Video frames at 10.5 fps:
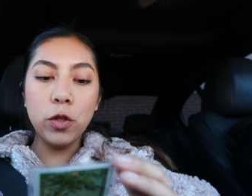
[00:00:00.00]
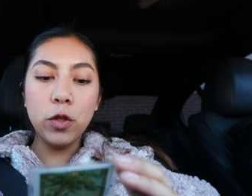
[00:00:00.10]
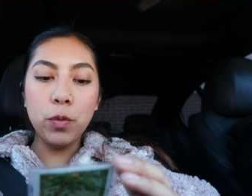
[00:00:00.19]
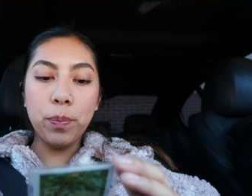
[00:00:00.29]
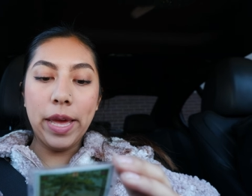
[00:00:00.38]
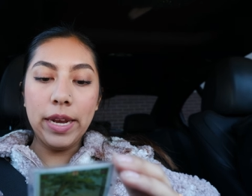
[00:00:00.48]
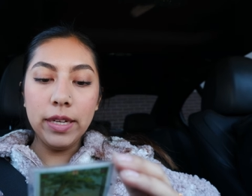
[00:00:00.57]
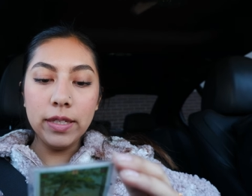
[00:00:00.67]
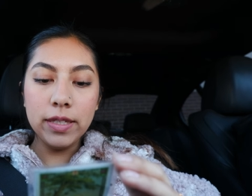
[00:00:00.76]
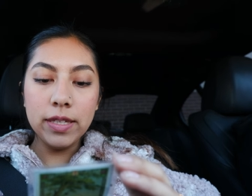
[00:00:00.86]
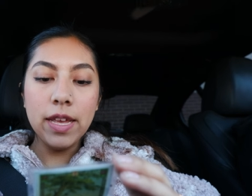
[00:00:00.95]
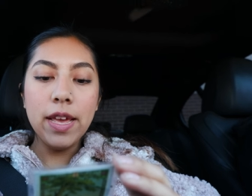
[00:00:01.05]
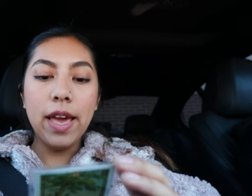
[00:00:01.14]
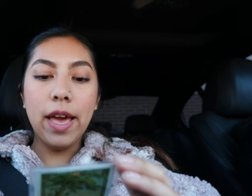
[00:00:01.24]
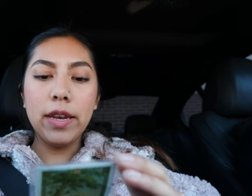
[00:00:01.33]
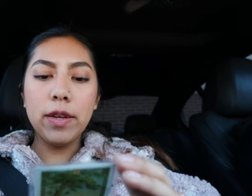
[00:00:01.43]
to do penance,
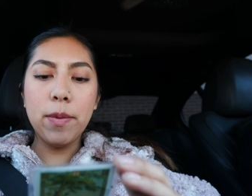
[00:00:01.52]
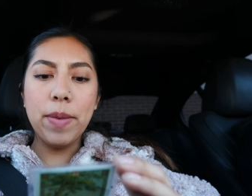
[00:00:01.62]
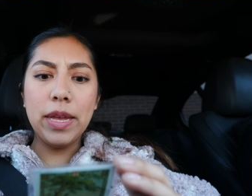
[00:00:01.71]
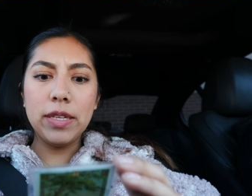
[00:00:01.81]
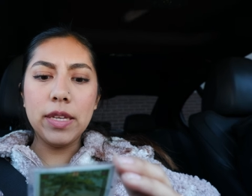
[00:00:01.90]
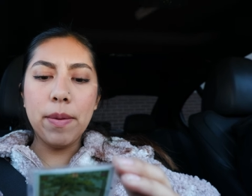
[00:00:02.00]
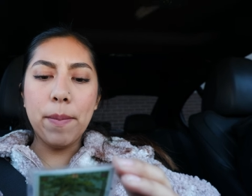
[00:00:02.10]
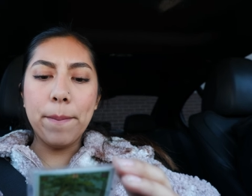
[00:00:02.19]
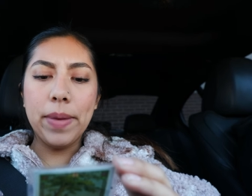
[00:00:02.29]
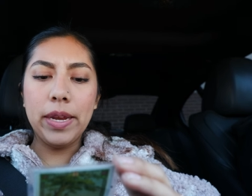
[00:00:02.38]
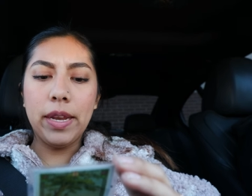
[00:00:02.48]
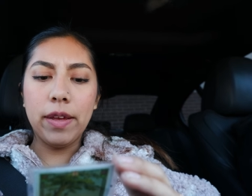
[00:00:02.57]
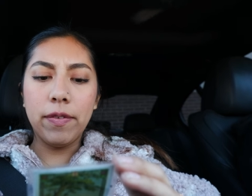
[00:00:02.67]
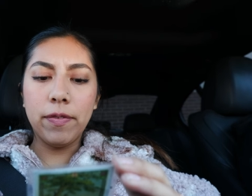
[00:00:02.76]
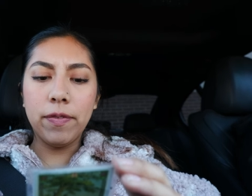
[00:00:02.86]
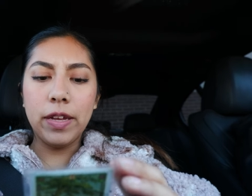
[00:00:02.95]
and amend my
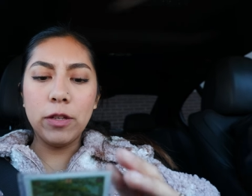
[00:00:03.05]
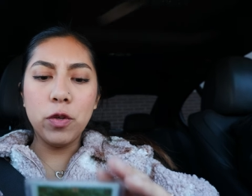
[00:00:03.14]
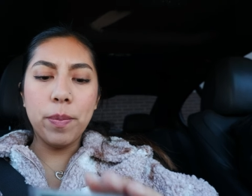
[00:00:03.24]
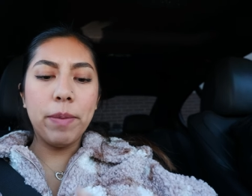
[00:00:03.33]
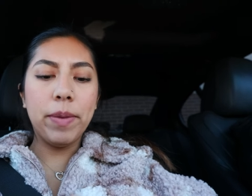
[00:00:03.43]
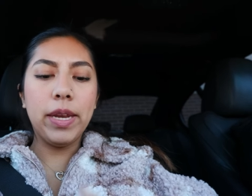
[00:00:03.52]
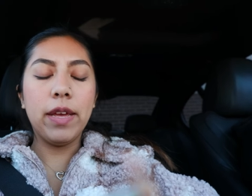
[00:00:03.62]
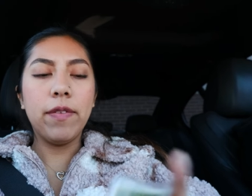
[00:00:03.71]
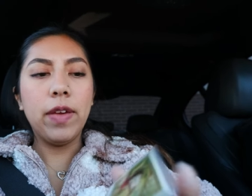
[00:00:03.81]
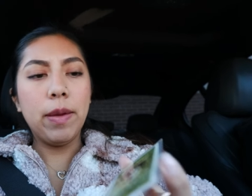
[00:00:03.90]
life. Amen.